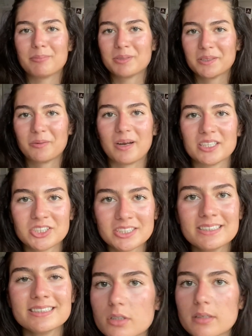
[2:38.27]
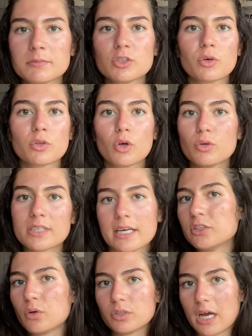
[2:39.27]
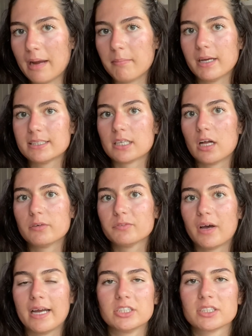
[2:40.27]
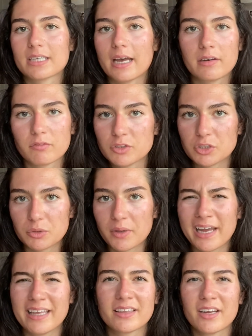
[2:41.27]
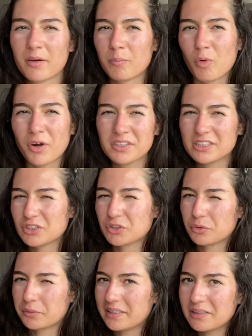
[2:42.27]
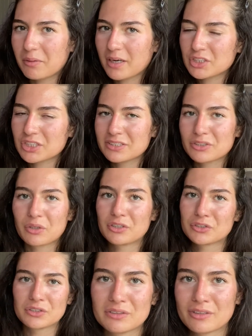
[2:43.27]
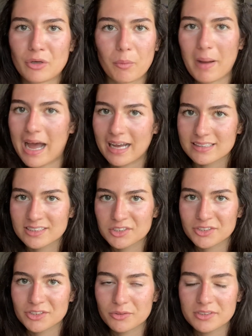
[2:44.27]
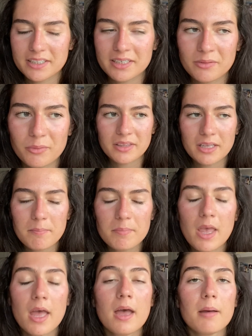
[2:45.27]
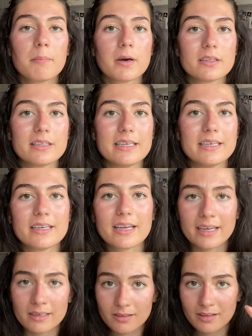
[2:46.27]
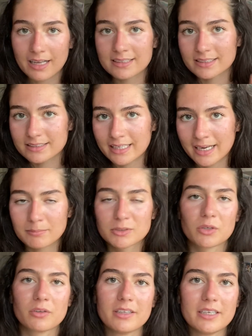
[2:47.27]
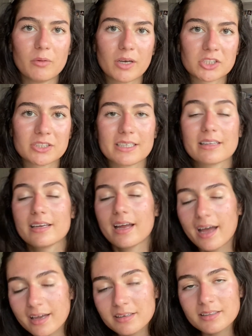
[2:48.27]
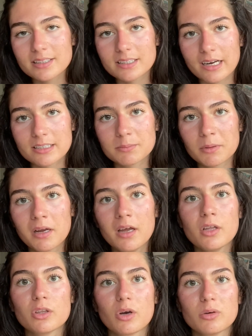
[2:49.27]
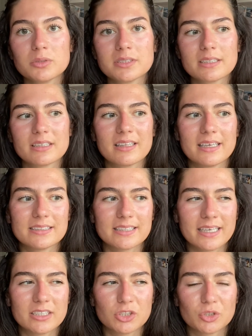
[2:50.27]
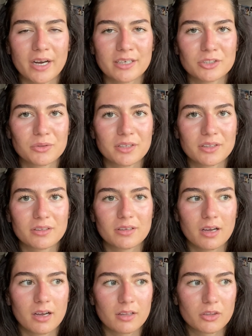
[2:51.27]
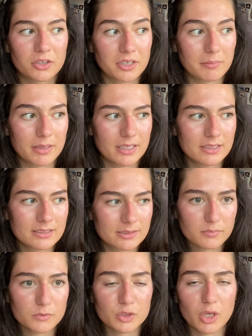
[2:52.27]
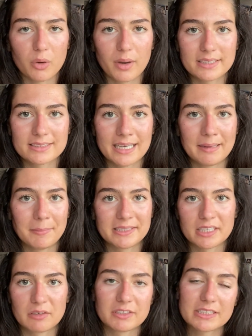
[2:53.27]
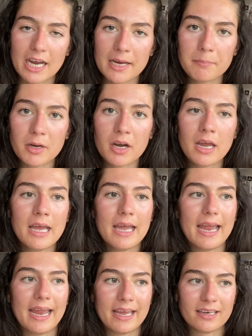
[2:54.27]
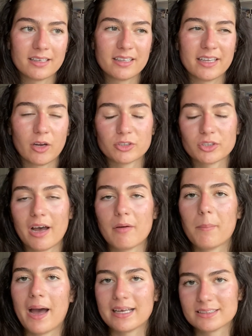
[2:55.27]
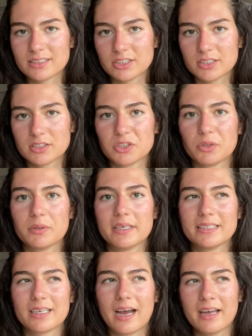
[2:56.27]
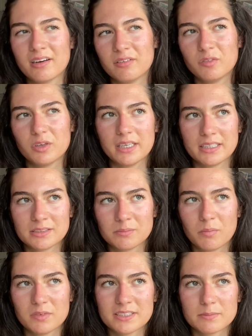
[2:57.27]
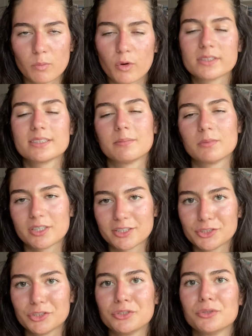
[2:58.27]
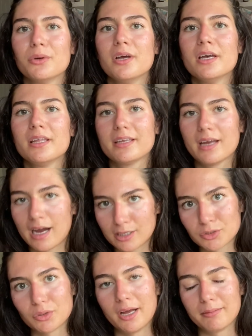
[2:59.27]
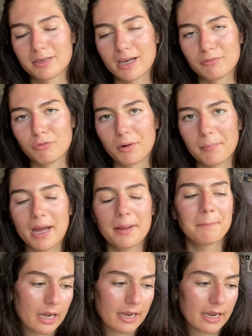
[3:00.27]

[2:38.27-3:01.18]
questions, so those I don't time myself. I just kind of do it, and they're more discrete questions, so there's no passage associated with them. But the in-class exam, so the questions at the end of the textbook, those they say to try and do it in 30 minutes. So I set myself a timer, and they also have passages, so it kind of is more similar to the actual MCAT format. I